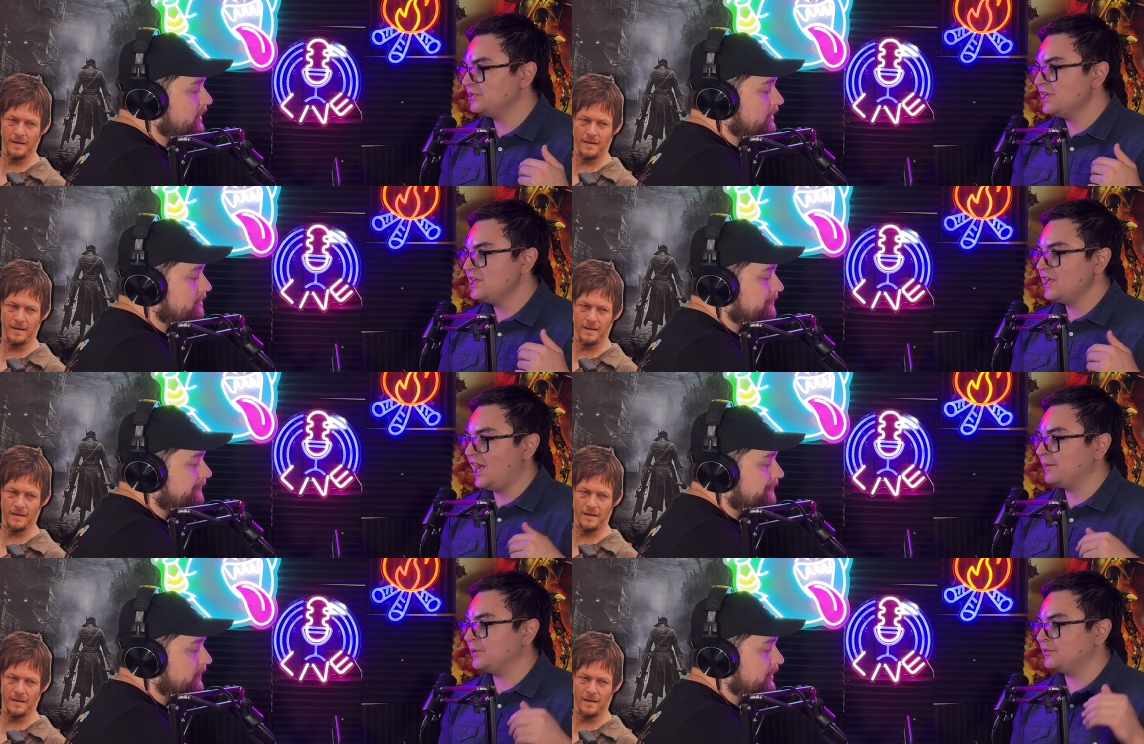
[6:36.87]
Speaker 1: yeah.
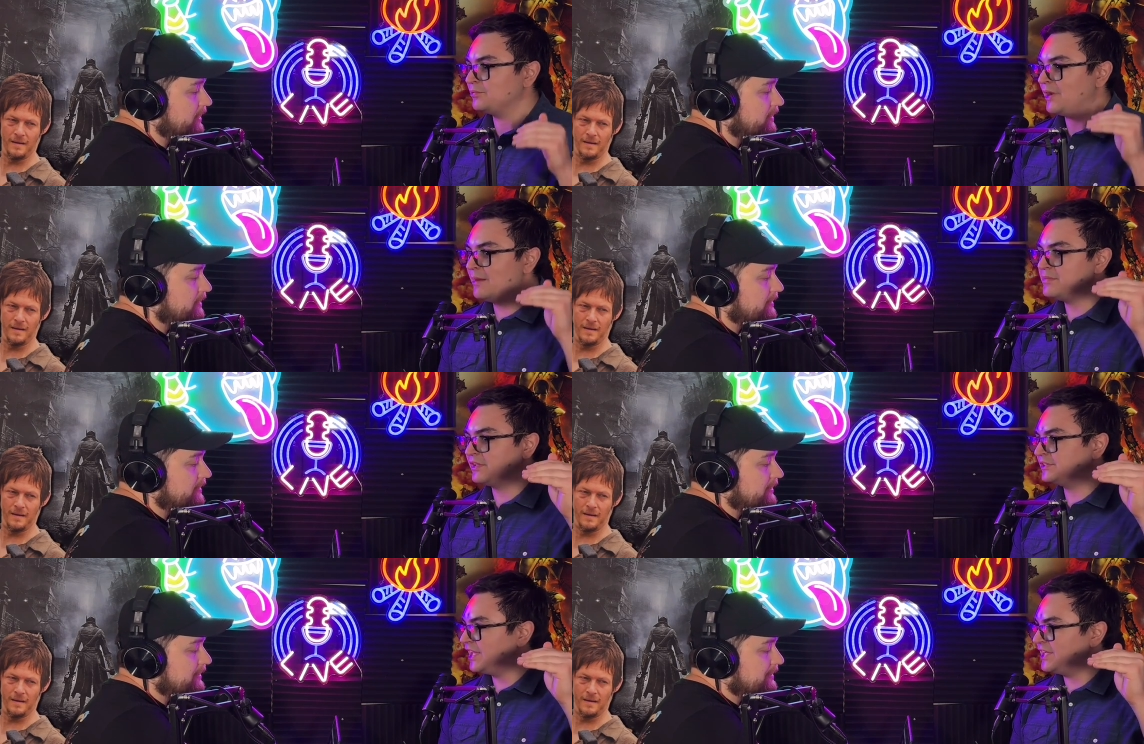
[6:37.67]
I would grab the
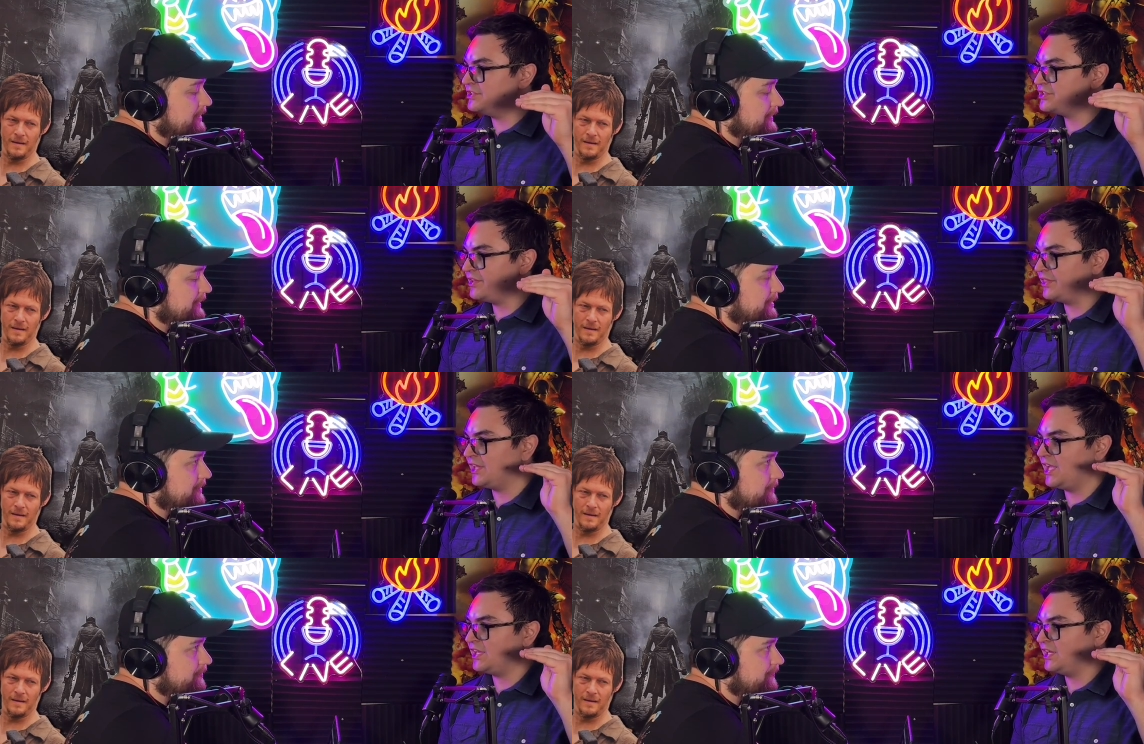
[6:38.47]
ledge of the
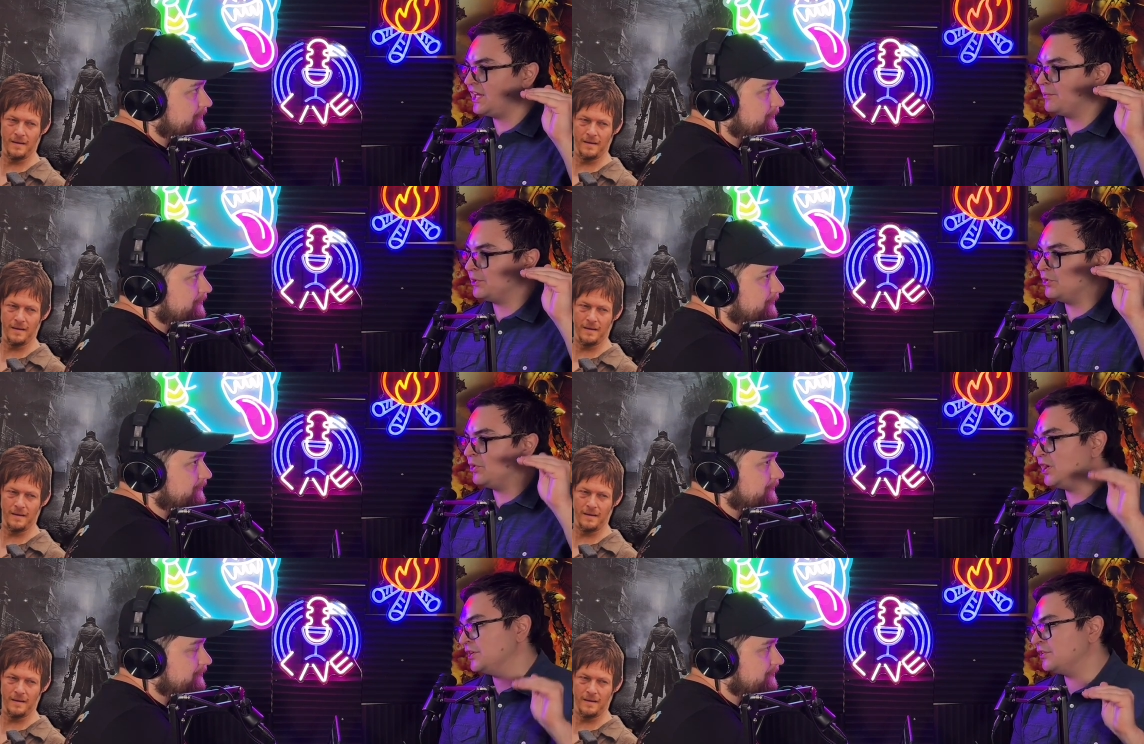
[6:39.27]
gate and I would go
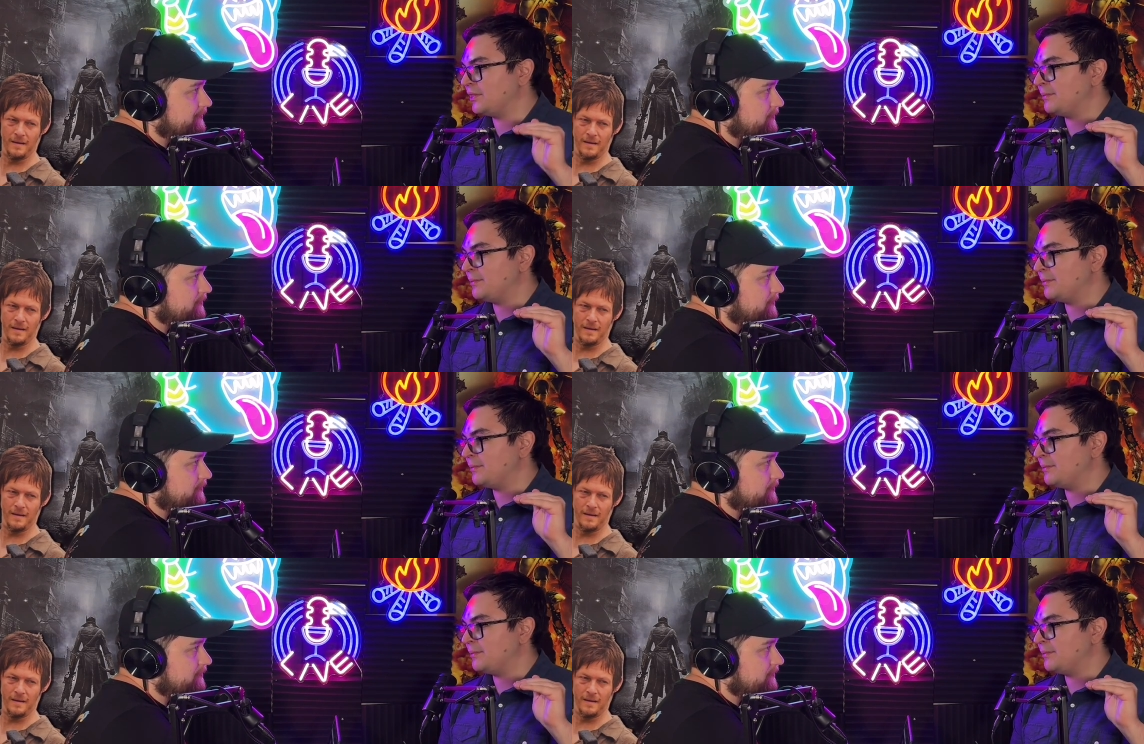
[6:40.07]
under the